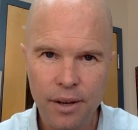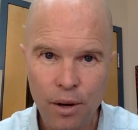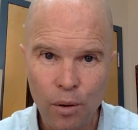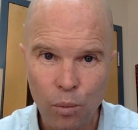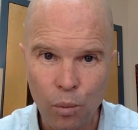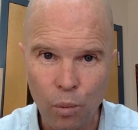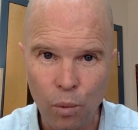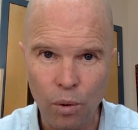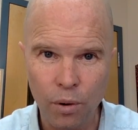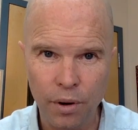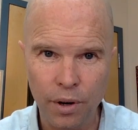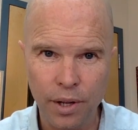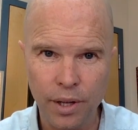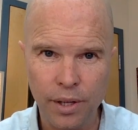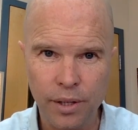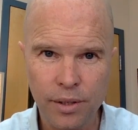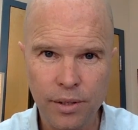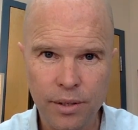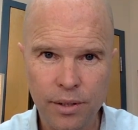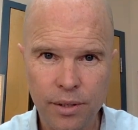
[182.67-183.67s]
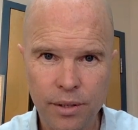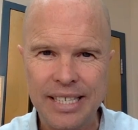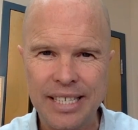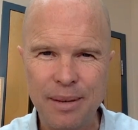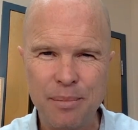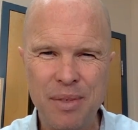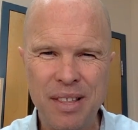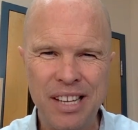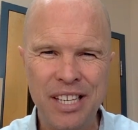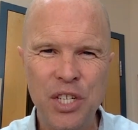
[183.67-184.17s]
Warnings.
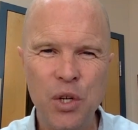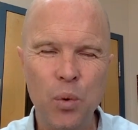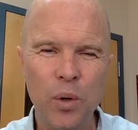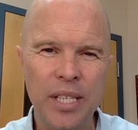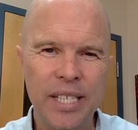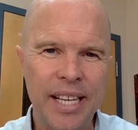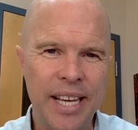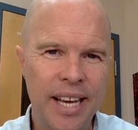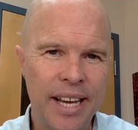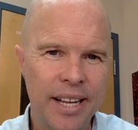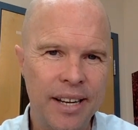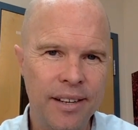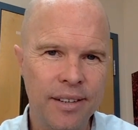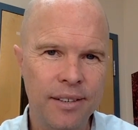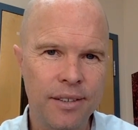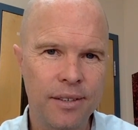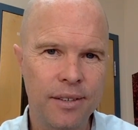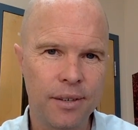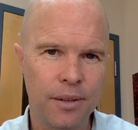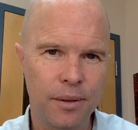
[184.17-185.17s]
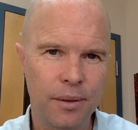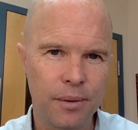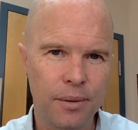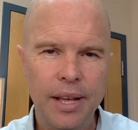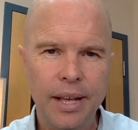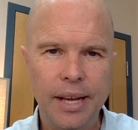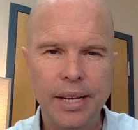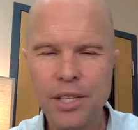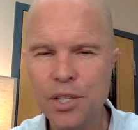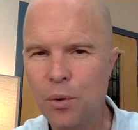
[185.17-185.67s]
Something to attend to,
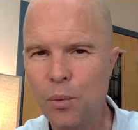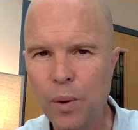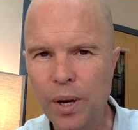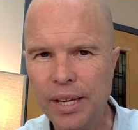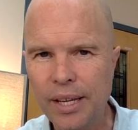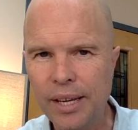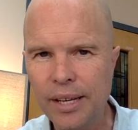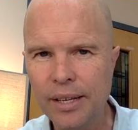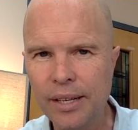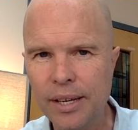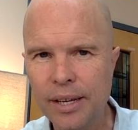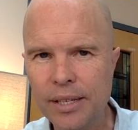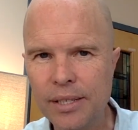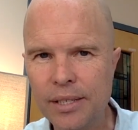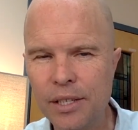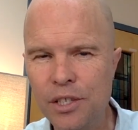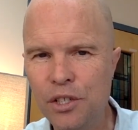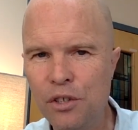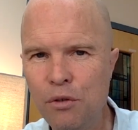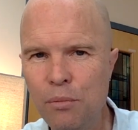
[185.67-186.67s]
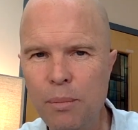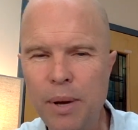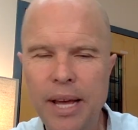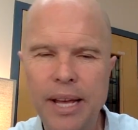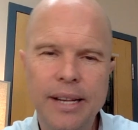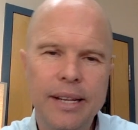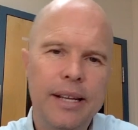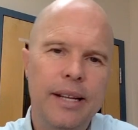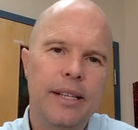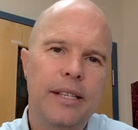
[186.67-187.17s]
and to recognize that you may
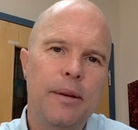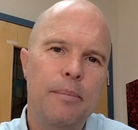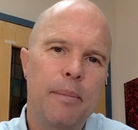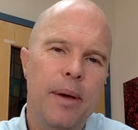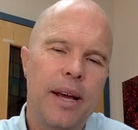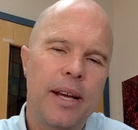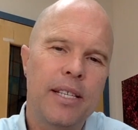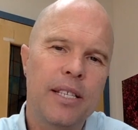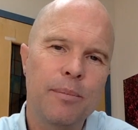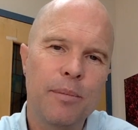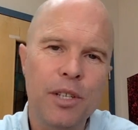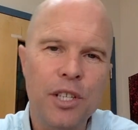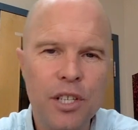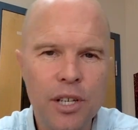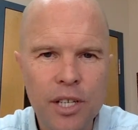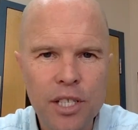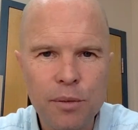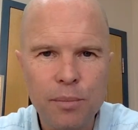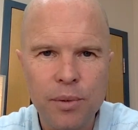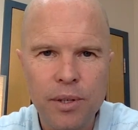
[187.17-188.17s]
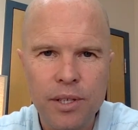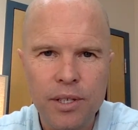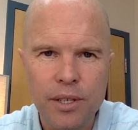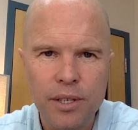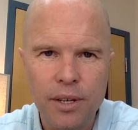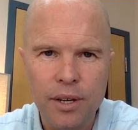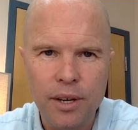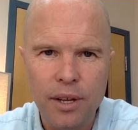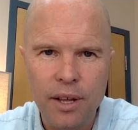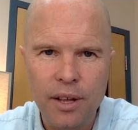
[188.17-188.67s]
need to make some adjustments in
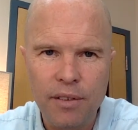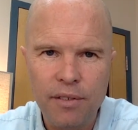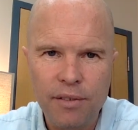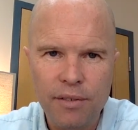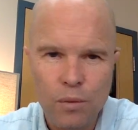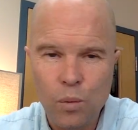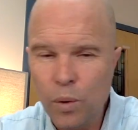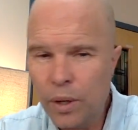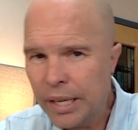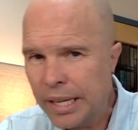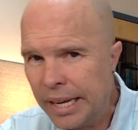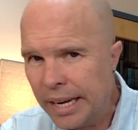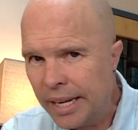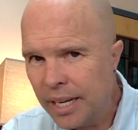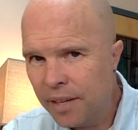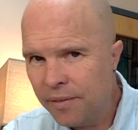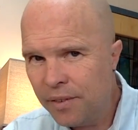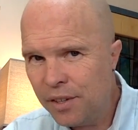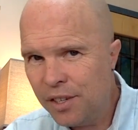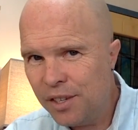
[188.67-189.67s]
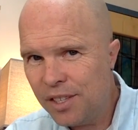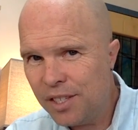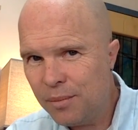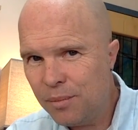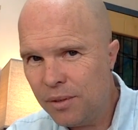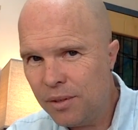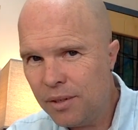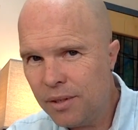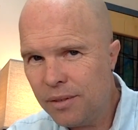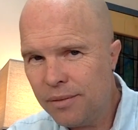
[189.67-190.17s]
your life. What kind of
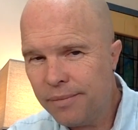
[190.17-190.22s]
adjustments?